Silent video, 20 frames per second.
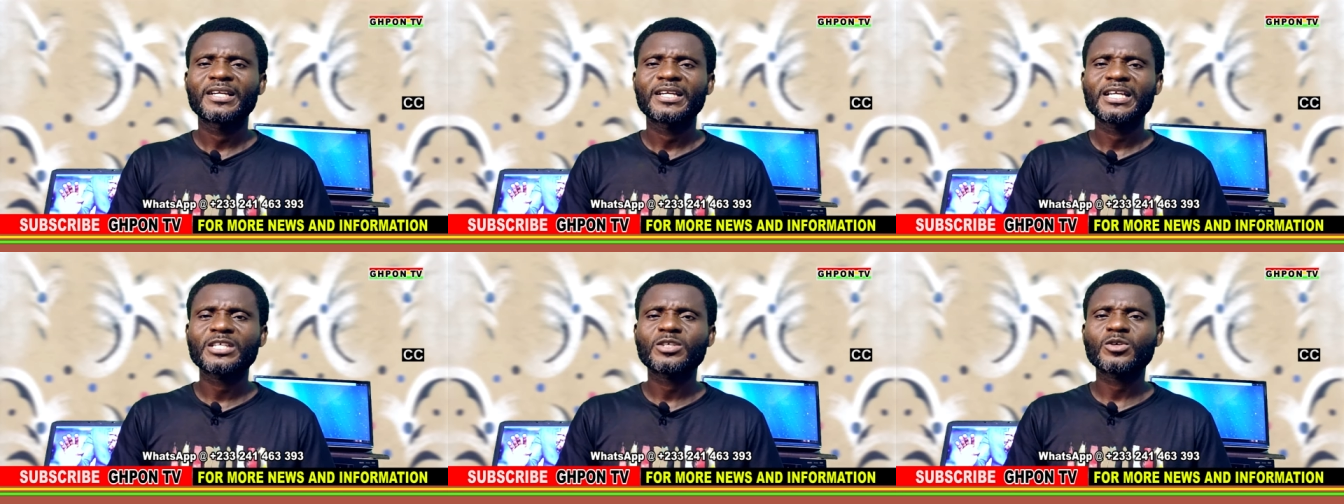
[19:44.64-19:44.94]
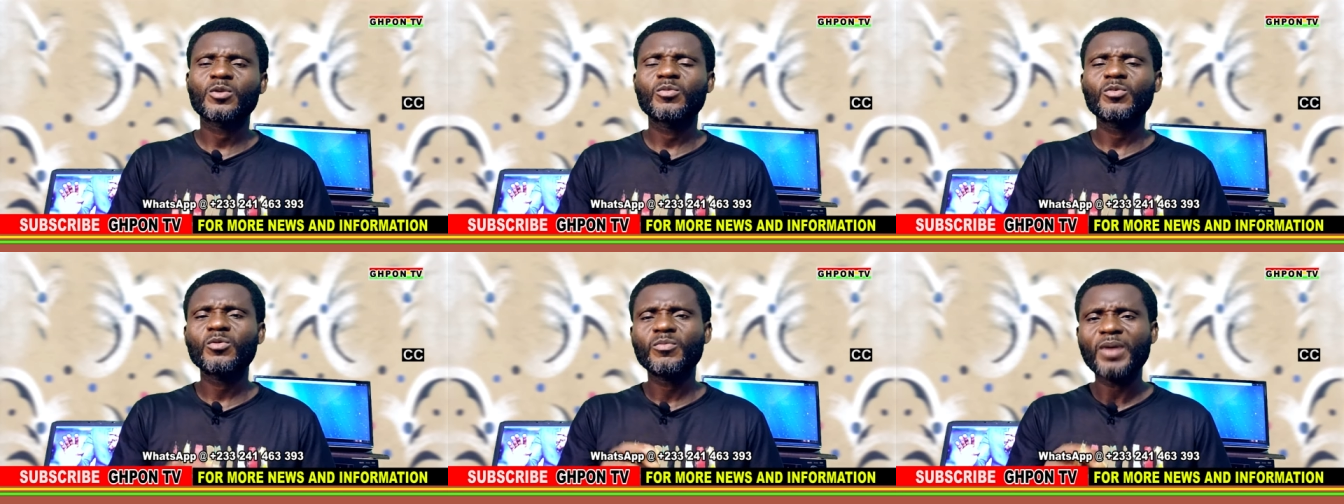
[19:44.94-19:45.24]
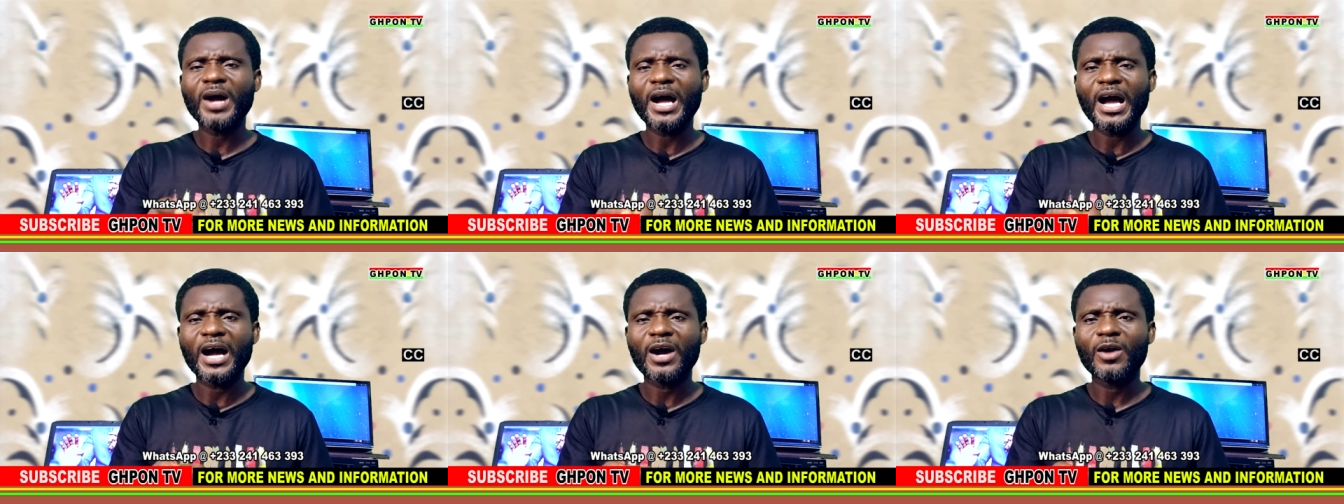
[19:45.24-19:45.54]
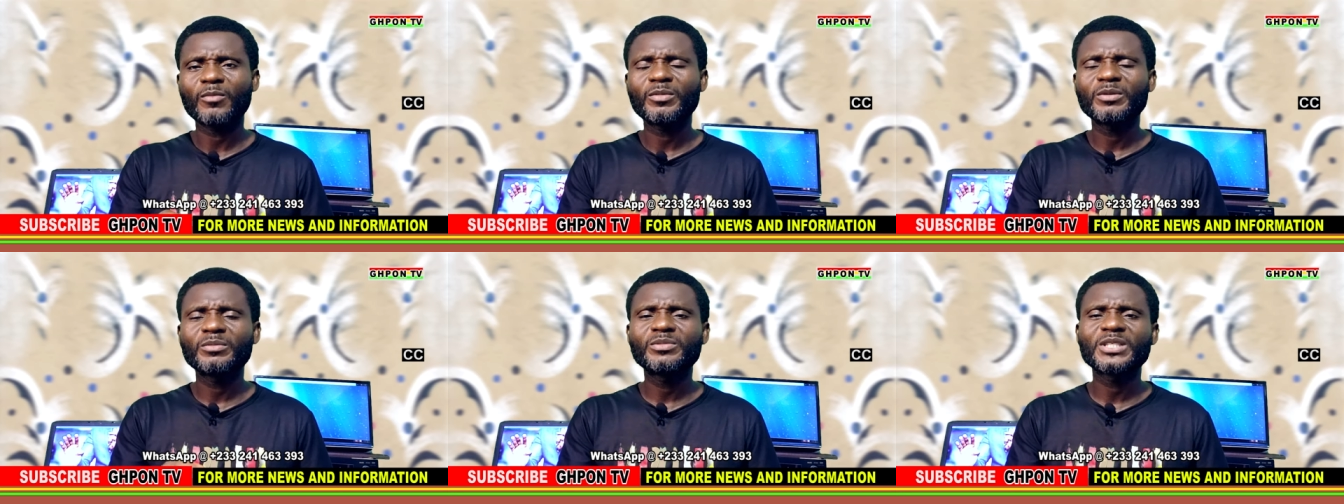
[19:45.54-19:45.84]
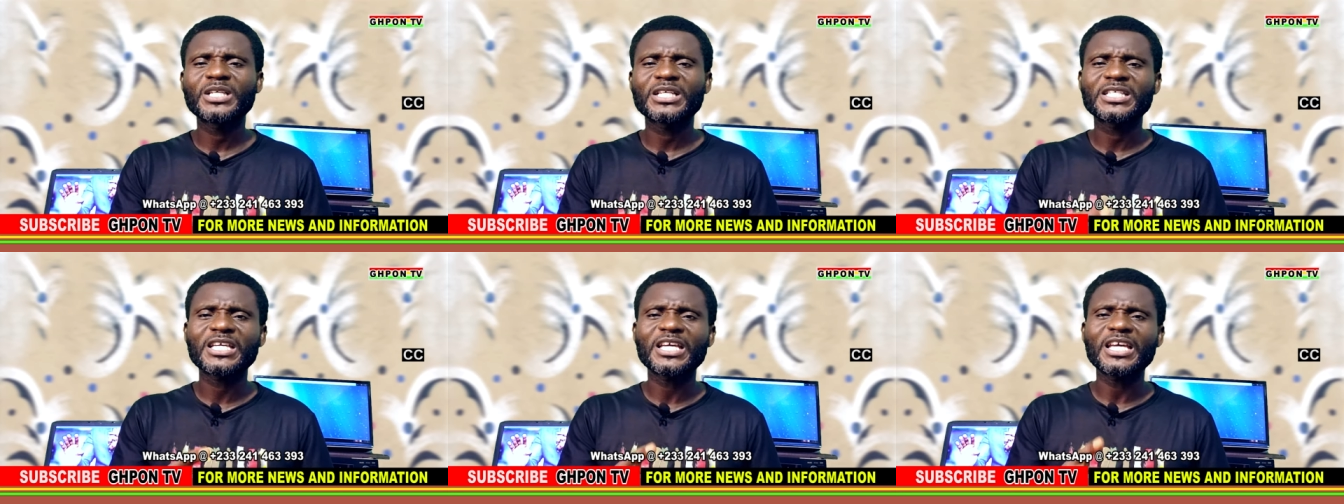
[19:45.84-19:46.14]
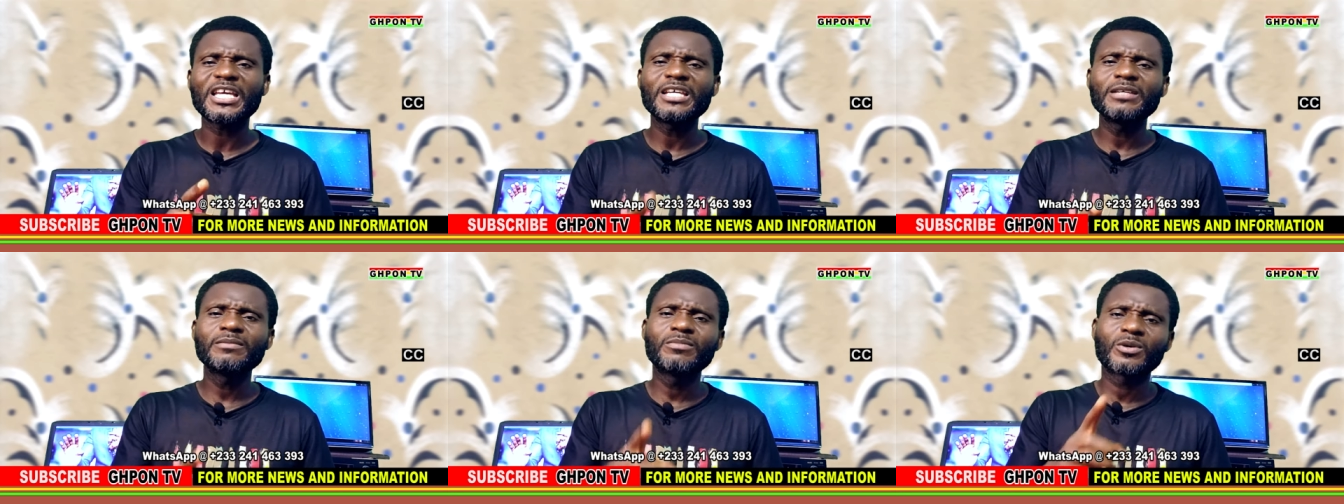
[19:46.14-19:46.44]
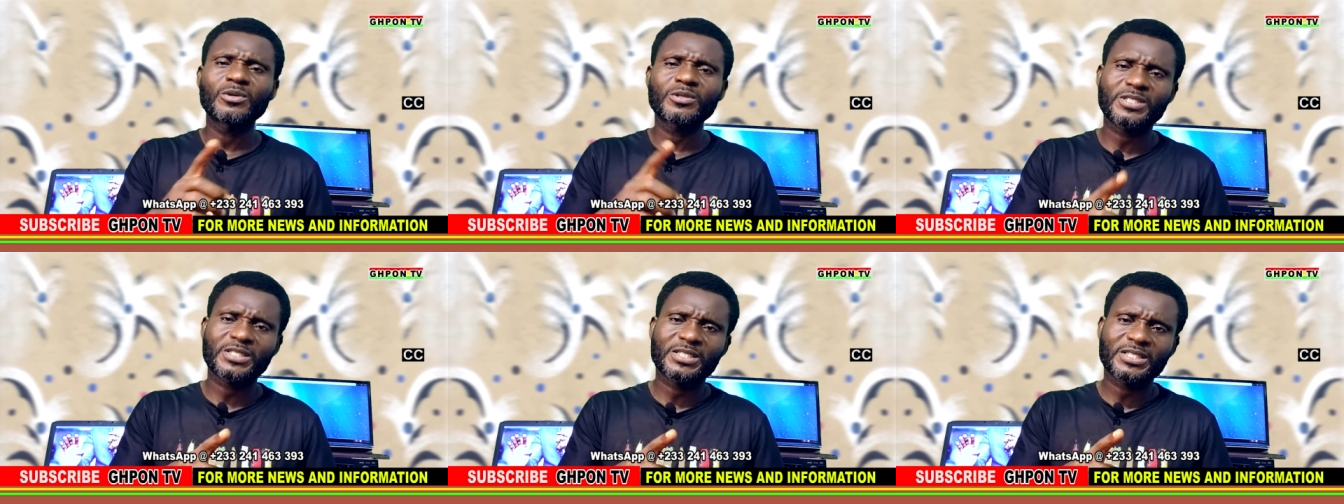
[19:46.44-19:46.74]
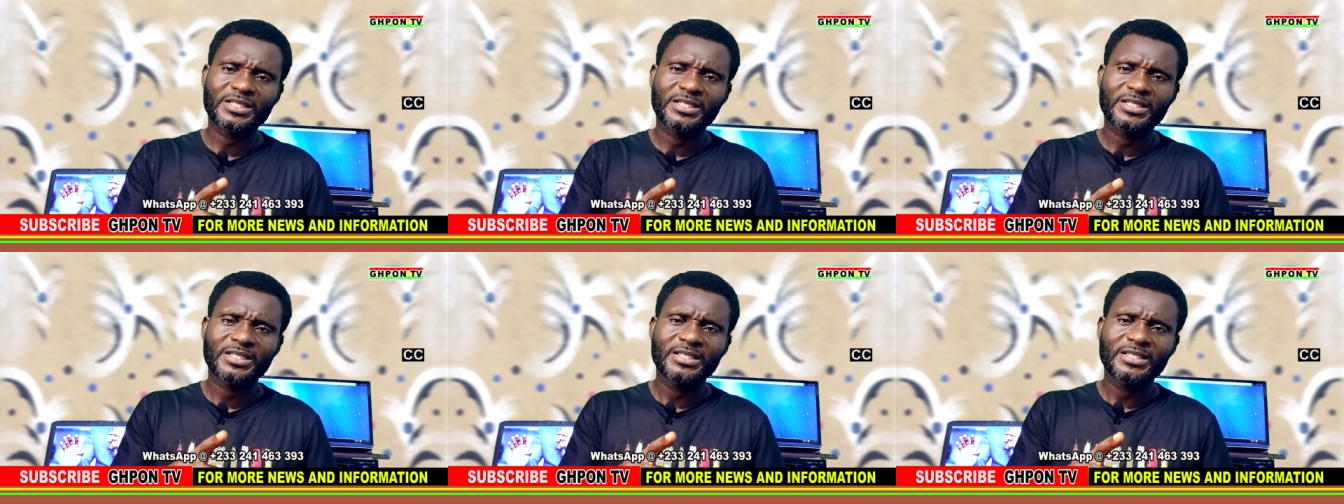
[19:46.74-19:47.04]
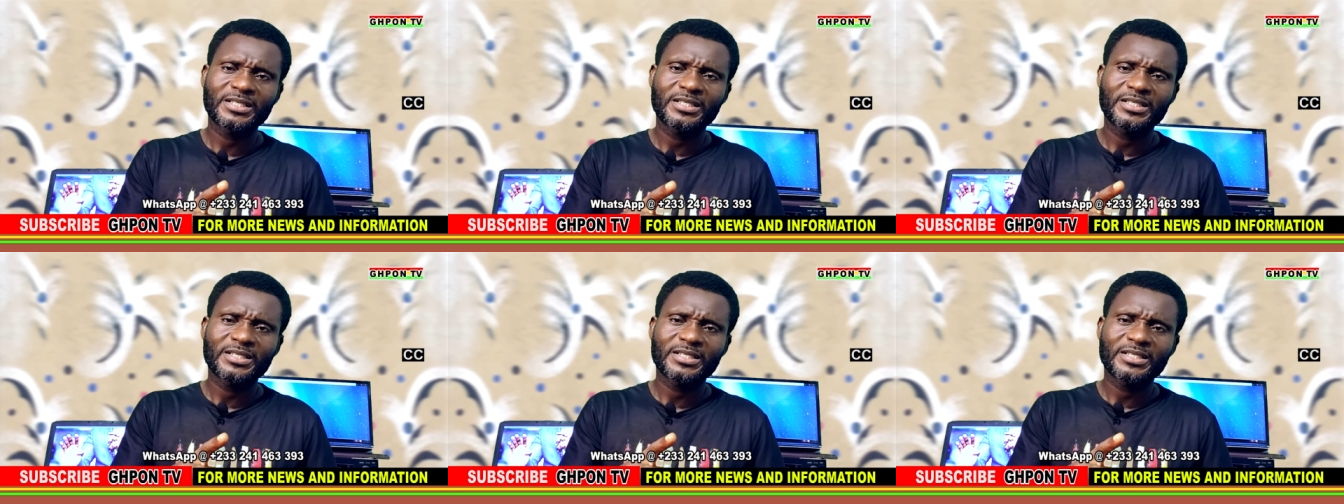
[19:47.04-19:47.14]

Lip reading: aso mo ba mo bi sese Amos